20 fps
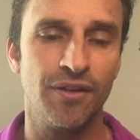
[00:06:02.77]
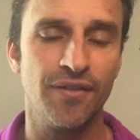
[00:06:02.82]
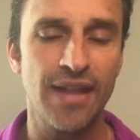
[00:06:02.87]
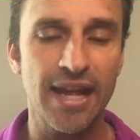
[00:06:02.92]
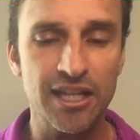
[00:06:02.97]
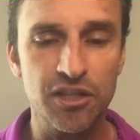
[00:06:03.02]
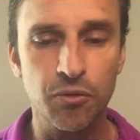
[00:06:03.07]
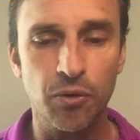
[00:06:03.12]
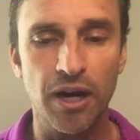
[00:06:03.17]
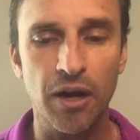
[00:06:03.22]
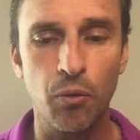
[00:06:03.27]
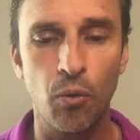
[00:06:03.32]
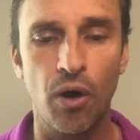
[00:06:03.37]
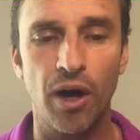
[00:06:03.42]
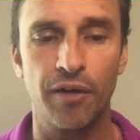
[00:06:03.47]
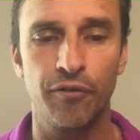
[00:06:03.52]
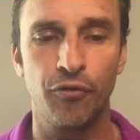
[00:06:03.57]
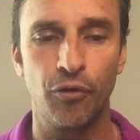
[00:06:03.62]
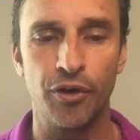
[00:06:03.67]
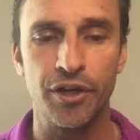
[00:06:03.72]
And that's what I
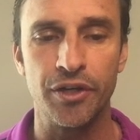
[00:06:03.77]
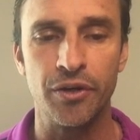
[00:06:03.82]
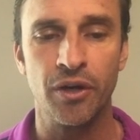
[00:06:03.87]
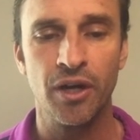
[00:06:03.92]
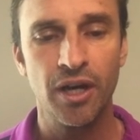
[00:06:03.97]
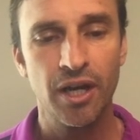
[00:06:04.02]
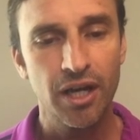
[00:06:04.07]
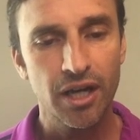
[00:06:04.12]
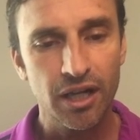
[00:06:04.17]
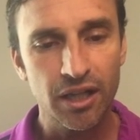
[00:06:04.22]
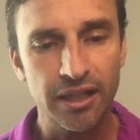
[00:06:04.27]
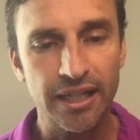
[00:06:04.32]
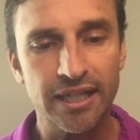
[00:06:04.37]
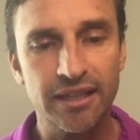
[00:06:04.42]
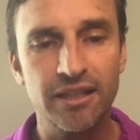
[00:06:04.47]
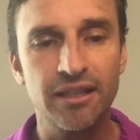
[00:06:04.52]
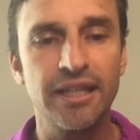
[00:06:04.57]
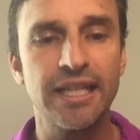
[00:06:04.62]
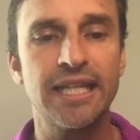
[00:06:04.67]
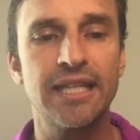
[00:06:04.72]
want for you. Click
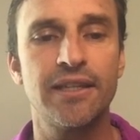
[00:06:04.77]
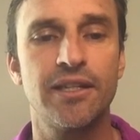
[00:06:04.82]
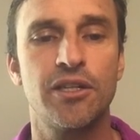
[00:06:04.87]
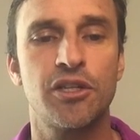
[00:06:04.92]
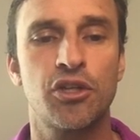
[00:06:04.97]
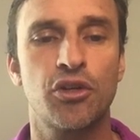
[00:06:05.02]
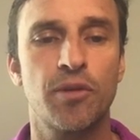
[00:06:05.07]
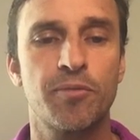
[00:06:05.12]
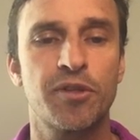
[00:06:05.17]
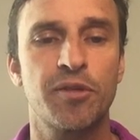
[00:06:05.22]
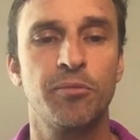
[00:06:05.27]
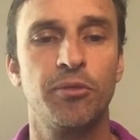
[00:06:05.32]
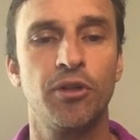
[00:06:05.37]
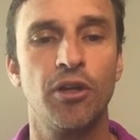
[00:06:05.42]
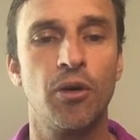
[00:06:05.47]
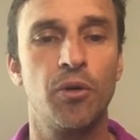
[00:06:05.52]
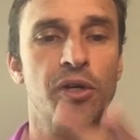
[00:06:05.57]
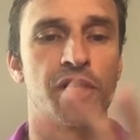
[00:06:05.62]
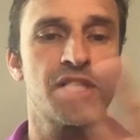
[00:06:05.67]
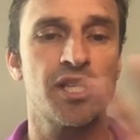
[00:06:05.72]
the link in the description
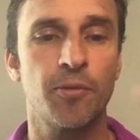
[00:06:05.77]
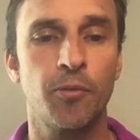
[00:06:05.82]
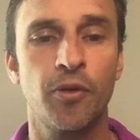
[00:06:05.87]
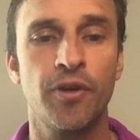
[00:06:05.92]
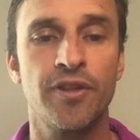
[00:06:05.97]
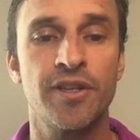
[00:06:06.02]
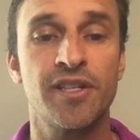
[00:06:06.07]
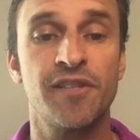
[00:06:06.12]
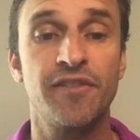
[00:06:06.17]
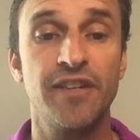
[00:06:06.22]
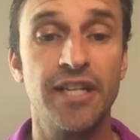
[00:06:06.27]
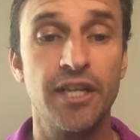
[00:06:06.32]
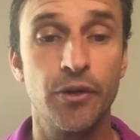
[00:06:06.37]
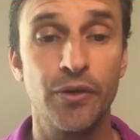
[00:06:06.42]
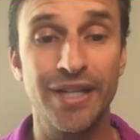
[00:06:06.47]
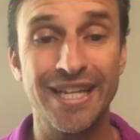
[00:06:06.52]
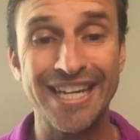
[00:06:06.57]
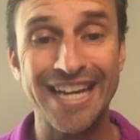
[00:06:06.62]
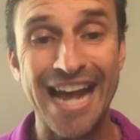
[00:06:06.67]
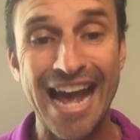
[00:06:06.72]
below or somewhere in this video
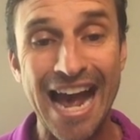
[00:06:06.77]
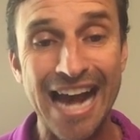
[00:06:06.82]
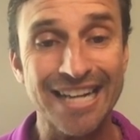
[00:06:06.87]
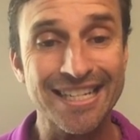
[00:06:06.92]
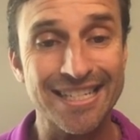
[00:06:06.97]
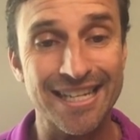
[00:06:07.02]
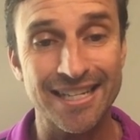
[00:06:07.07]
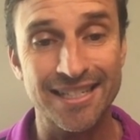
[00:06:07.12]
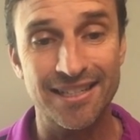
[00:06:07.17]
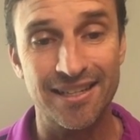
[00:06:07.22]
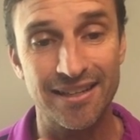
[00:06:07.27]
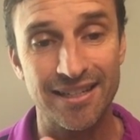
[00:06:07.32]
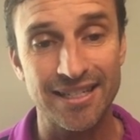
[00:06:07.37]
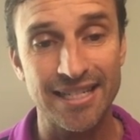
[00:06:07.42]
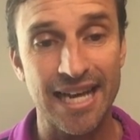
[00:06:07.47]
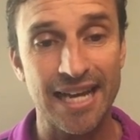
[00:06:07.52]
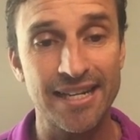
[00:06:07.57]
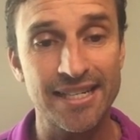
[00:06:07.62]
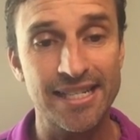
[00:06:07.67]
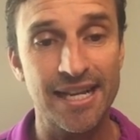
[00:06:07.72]
to get access to the
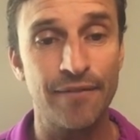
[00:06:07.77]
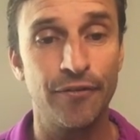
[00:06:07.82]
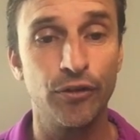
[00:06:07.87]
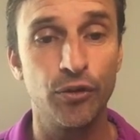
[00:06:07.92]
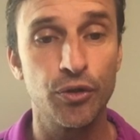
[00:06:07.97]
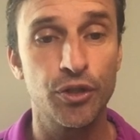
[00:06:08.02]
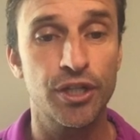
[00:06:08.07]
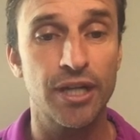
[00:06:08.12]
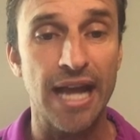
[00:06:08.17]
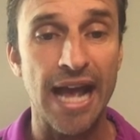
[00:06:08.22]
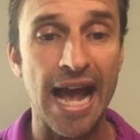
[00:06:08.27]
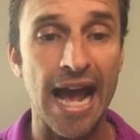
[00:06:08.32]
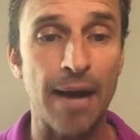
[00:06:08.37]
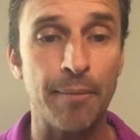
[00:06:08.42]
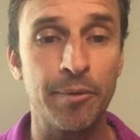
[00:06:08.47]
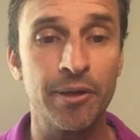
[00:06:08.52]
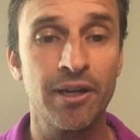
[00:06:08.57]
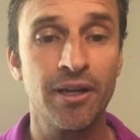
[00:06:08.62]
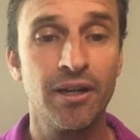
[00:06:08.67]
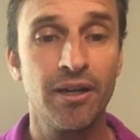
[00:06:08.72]
Tennis Evolution
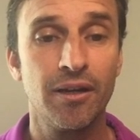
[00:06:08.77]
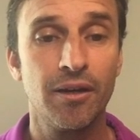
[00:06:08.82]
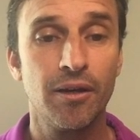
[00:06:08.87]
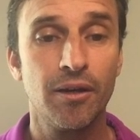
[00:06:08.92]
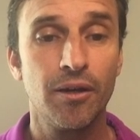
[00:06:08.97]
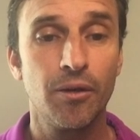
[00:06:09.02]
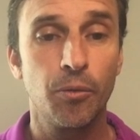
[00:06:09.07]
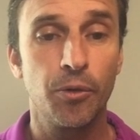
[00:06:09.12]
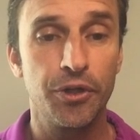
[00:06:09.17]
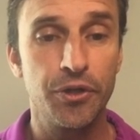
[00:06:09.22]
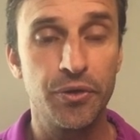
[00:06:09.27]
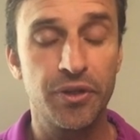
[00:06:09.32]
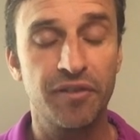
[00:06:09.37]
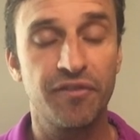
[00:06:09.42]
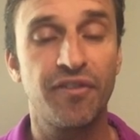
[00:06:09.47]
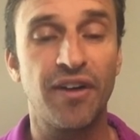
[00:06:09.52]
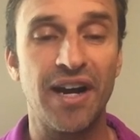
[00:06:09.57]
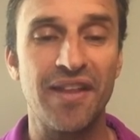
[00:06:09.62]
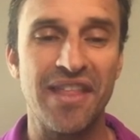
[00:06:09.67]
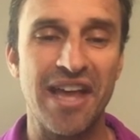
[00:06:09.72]
app where you can
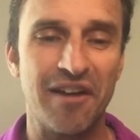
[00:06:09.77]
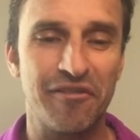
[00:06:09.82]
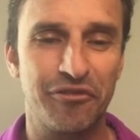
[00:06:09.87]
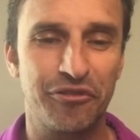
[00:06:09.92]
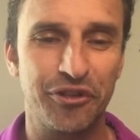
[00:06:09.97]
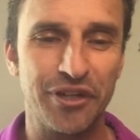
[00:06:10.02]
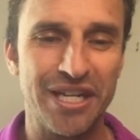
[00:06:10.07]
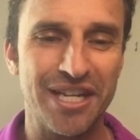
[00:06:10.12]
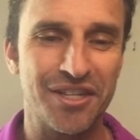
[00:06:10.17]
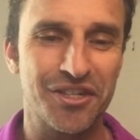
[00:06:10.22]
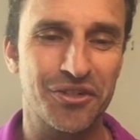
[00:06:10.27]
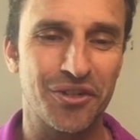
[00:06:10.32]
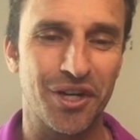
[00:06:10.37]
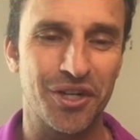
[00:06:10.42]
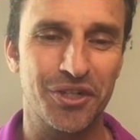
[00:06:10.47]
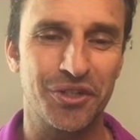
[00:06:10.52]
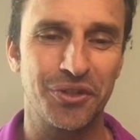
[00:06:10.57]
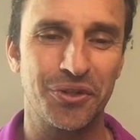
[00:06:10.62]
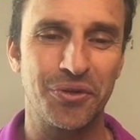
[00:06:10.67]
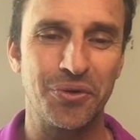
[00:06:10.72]
find that free
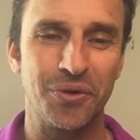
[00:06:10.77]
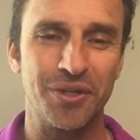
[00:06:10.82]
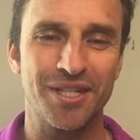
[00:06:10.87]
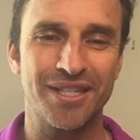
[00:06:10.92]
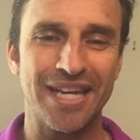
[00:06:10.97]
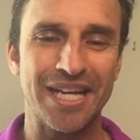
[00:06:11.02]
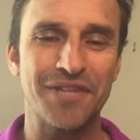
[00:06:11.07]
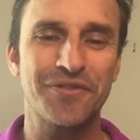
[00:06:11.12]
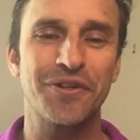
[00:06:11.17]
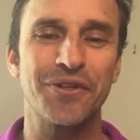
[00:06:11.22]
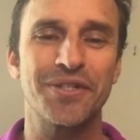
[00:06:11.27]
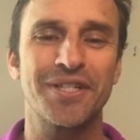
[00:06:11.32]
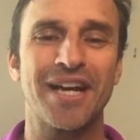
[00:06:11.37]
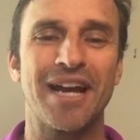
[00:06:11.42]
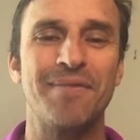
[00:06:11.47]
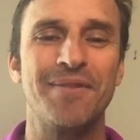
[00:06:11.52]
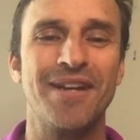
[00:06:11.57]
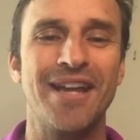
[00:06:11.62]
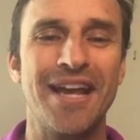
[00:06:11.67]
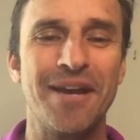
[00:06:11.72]
instructional course. Thanks for your
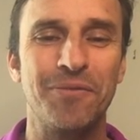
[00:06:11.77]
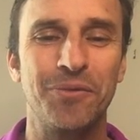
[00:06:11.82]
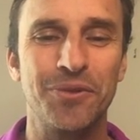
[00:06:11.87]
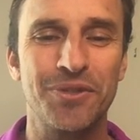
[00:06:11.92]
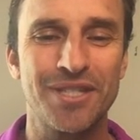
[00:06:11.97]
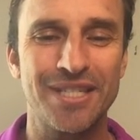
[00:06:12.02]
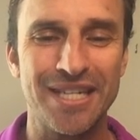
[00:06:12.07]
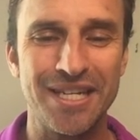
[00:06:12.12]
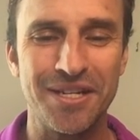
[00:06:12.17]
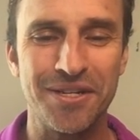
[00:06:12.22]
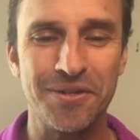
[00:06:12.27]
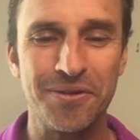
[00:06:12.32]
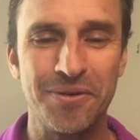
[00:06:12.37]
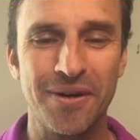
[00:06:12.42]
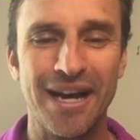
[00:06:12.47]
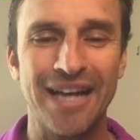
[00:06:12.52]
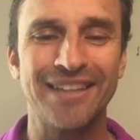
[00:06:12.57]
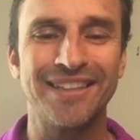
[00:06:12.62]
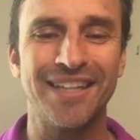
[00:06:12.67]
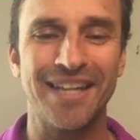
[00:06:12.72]
time today, and we'll see you
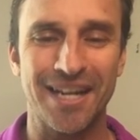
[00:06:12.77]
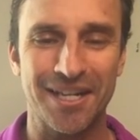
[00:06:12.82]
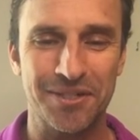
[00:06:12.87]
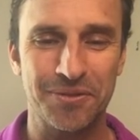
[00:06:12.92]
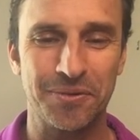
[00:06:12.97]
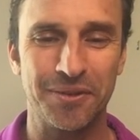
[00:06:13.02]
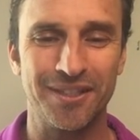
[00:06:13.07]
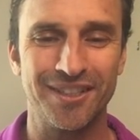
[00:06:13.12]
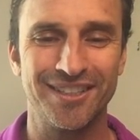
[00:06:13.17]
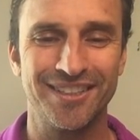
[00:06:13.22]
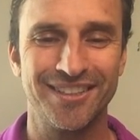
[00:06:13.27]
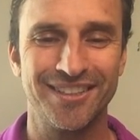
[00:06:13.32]
at the next one.